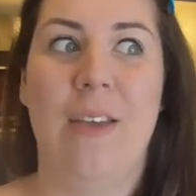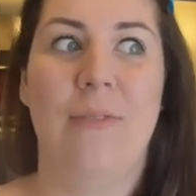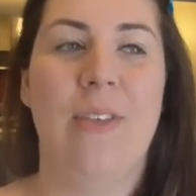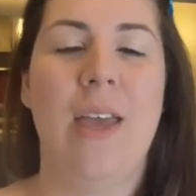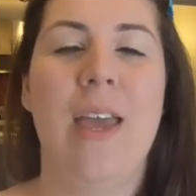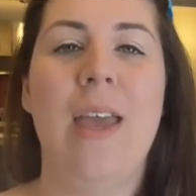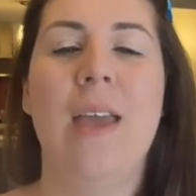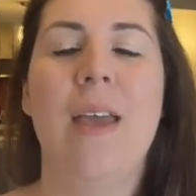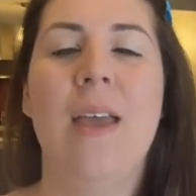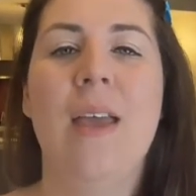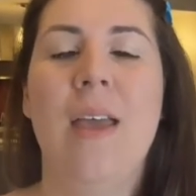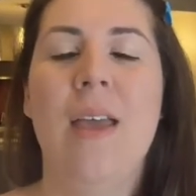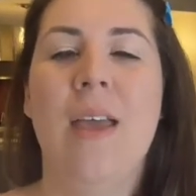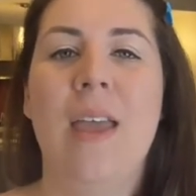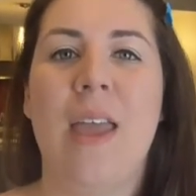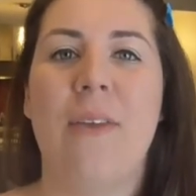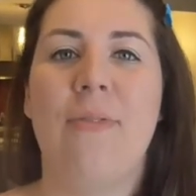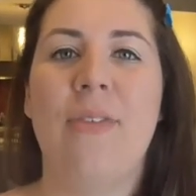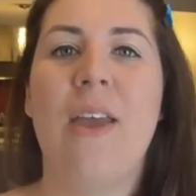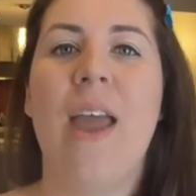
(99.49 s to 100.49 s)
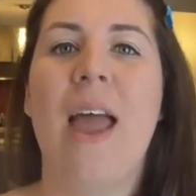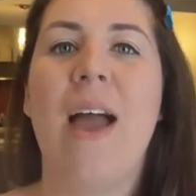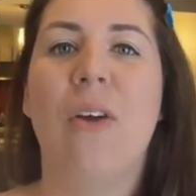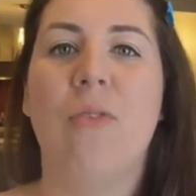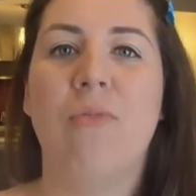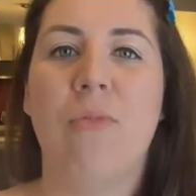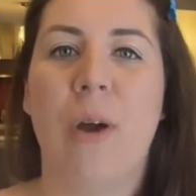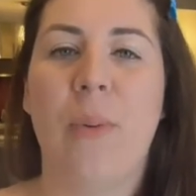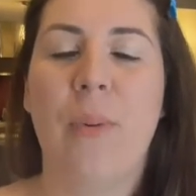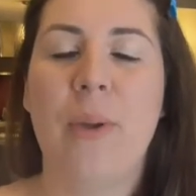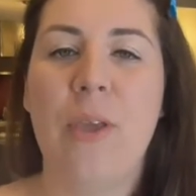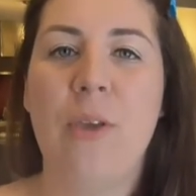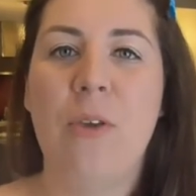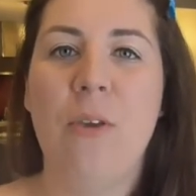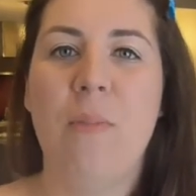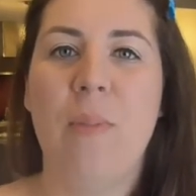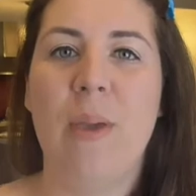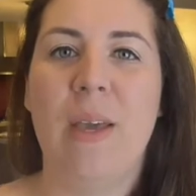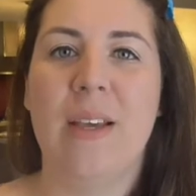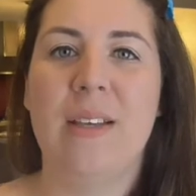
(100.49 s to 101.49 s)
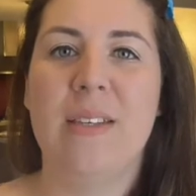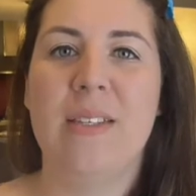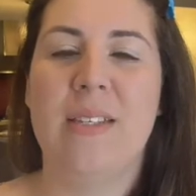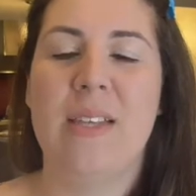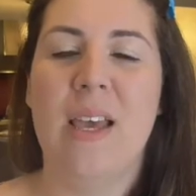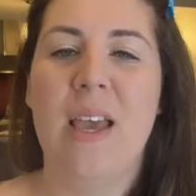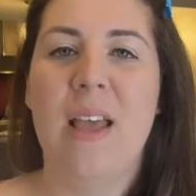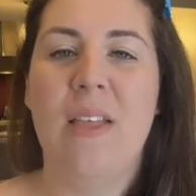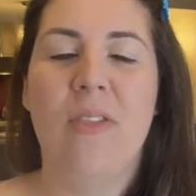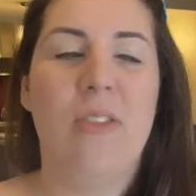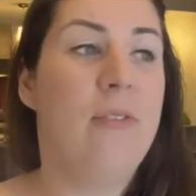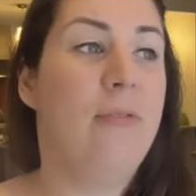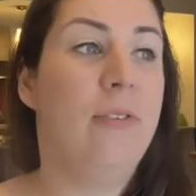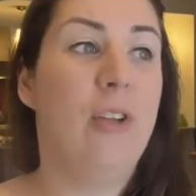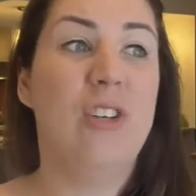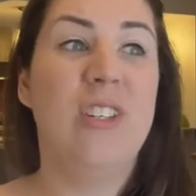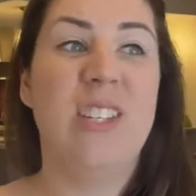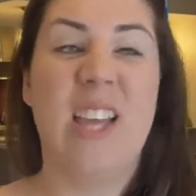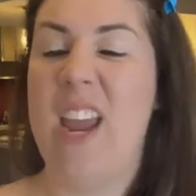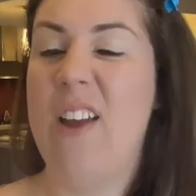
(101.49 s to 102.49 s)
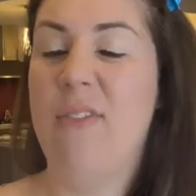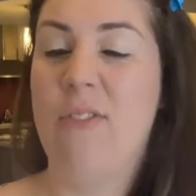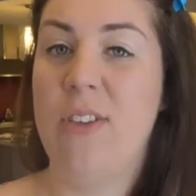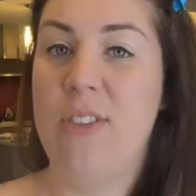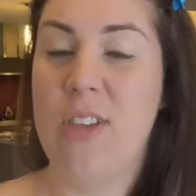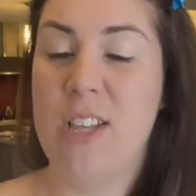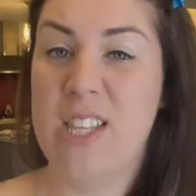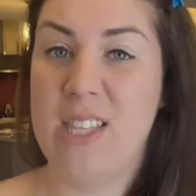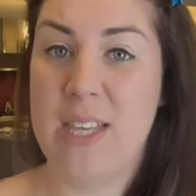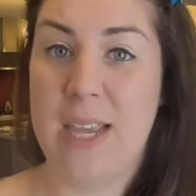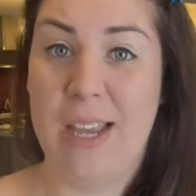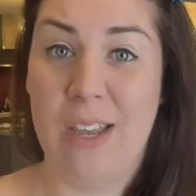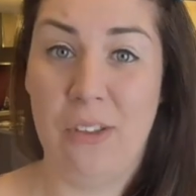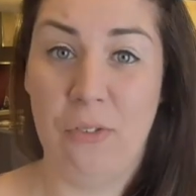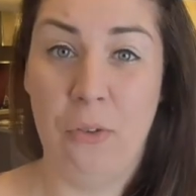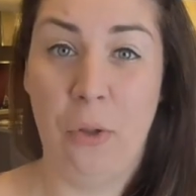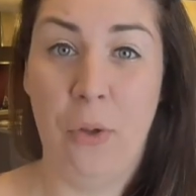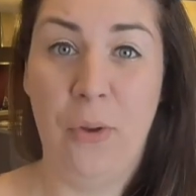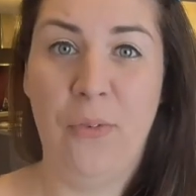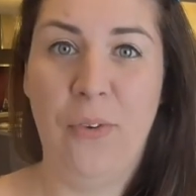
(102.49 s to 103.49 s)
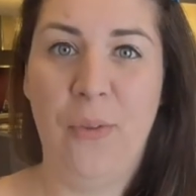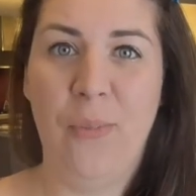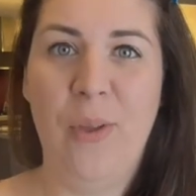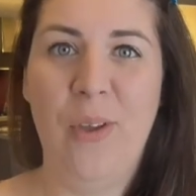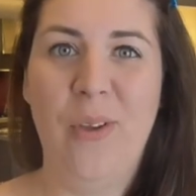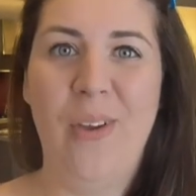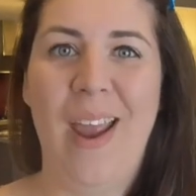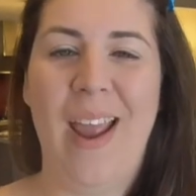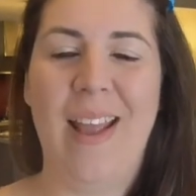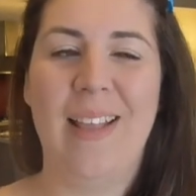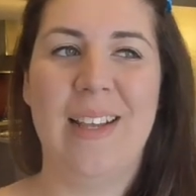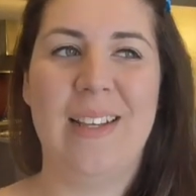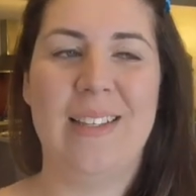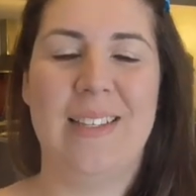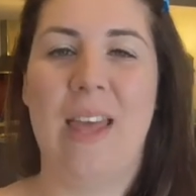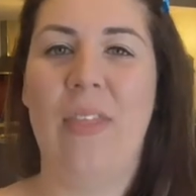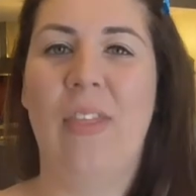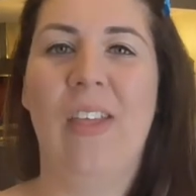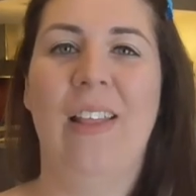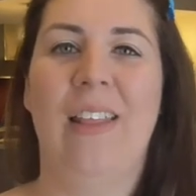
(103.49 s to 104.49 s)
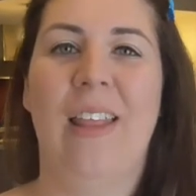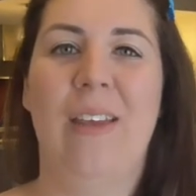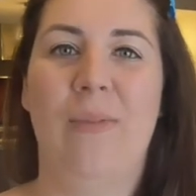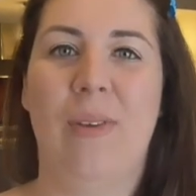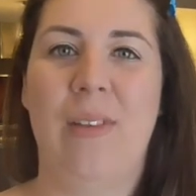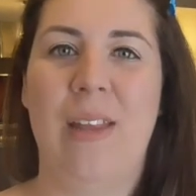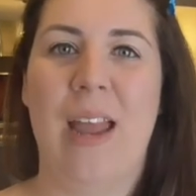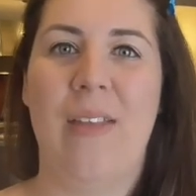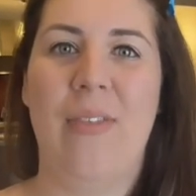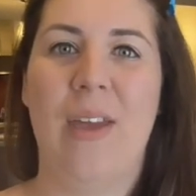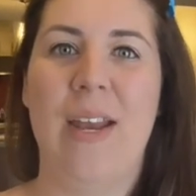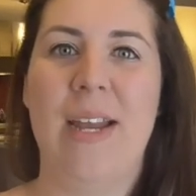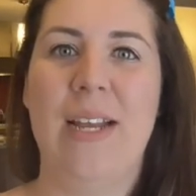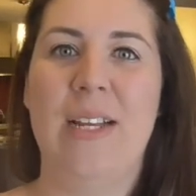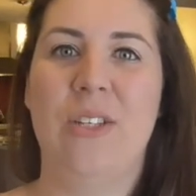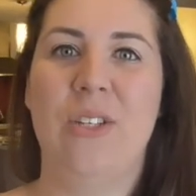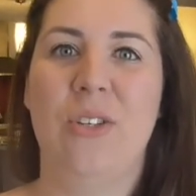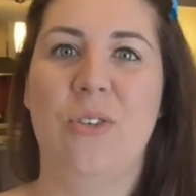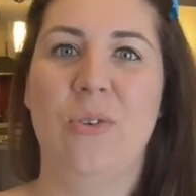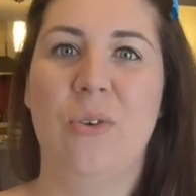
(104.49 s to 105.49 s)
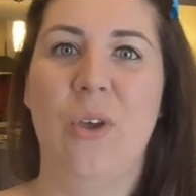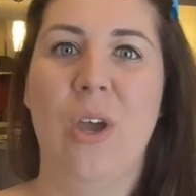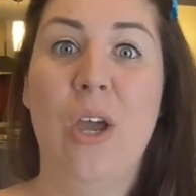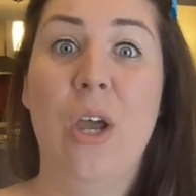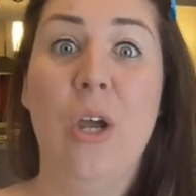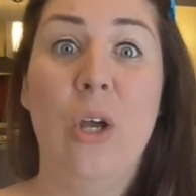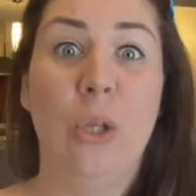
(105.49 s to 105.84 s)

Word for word: If they're if they're outgrowing you because they've learned everything that they can learn from you and there's nothing left and now they need to